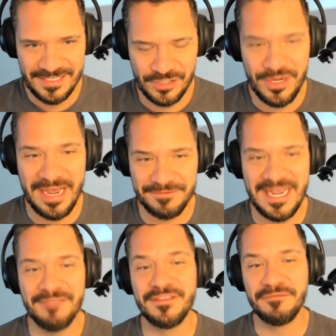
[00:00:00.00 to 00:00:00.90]
So you have
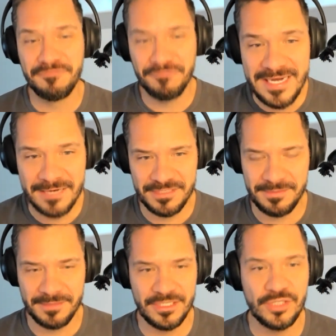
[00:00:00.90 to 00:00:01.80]
to have the freedom
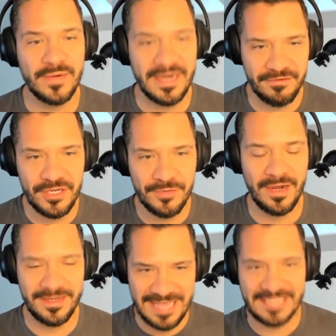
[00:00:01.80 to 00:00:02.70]
to be able to do whatever you want.